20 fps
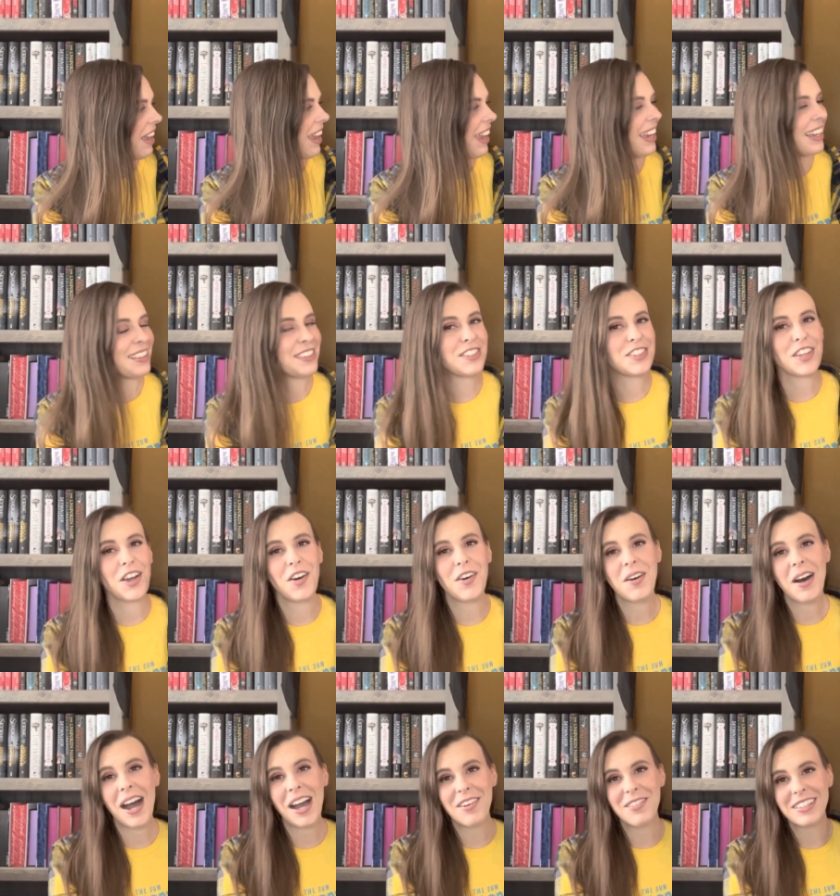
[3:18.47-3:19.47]
and so
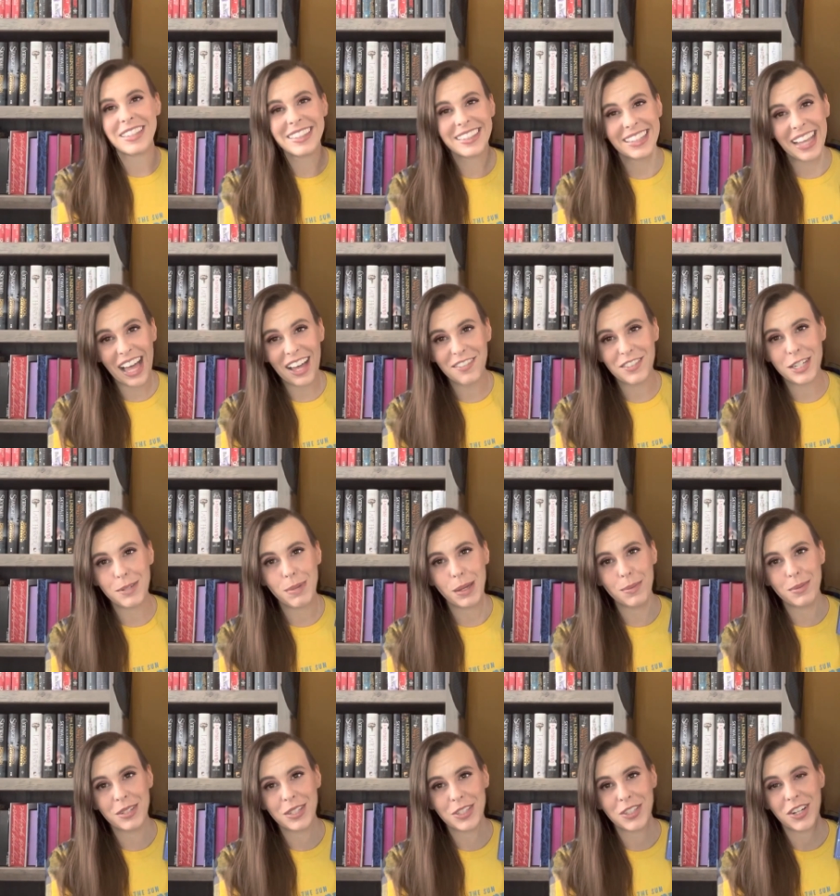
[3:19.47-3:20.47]
I would love to be
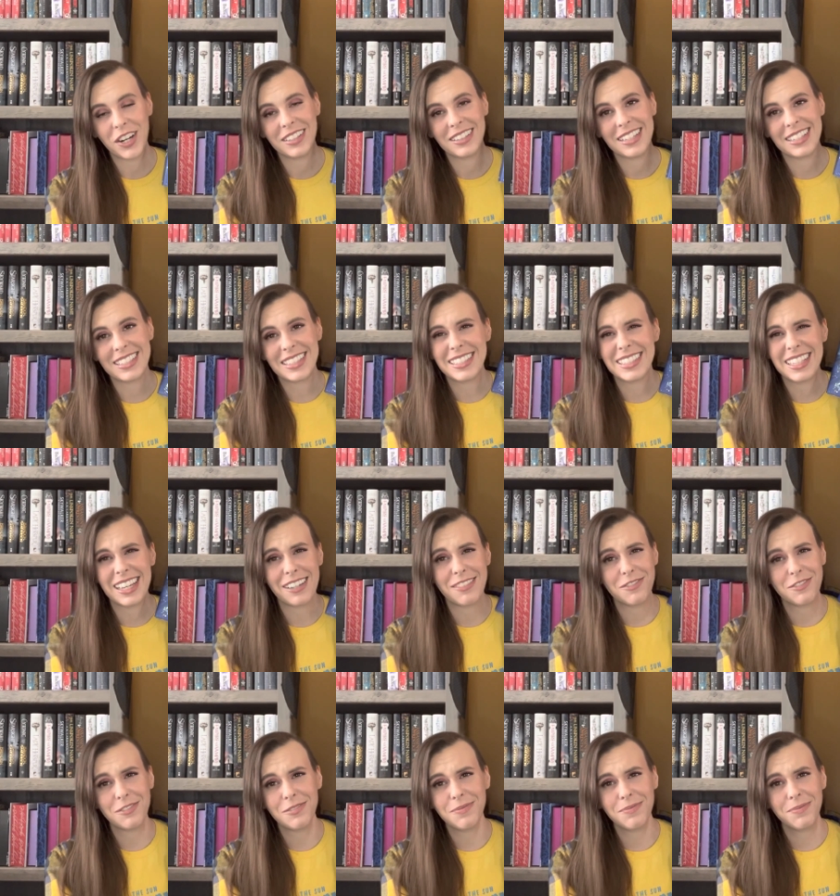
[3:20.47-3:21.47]
able to start this because I've